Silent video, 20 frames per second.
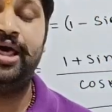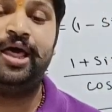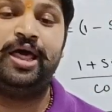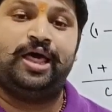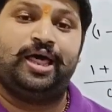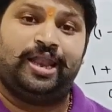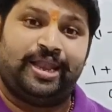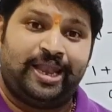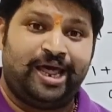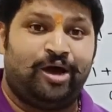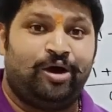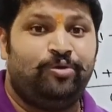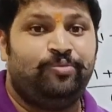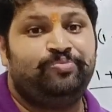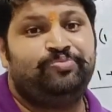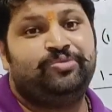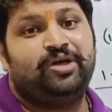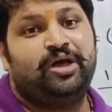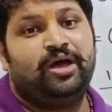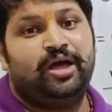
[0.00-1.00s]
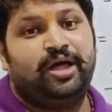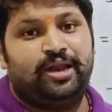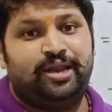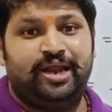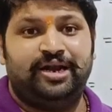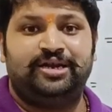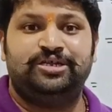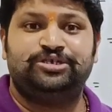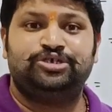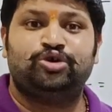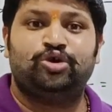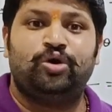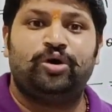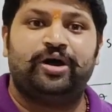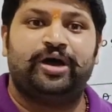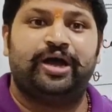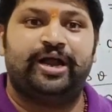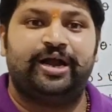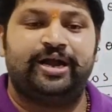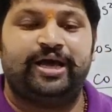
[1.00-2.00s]
Now let us go
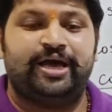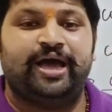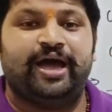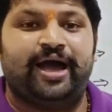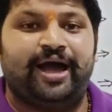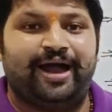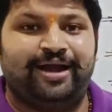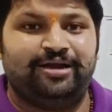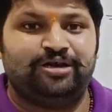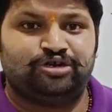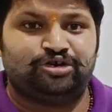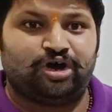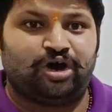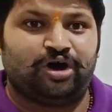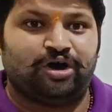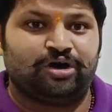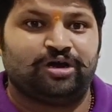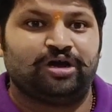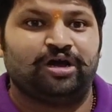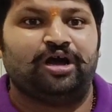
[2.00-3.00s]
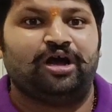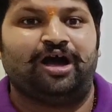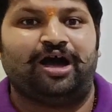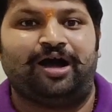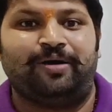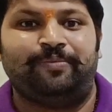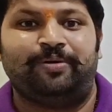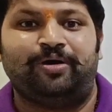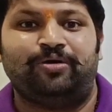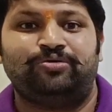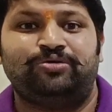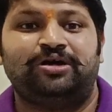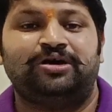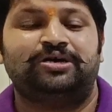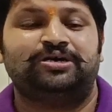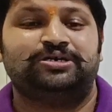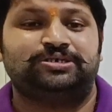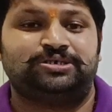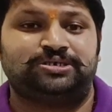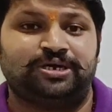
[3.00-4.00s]
ahead and talk about
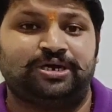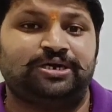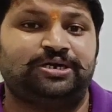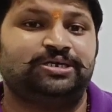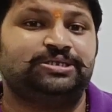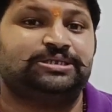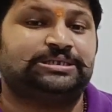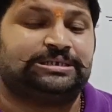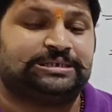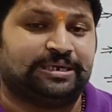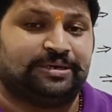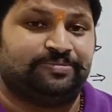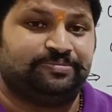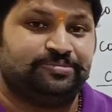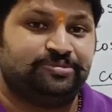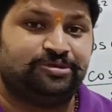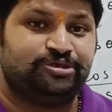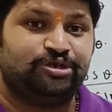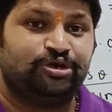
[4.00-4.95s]
certain sums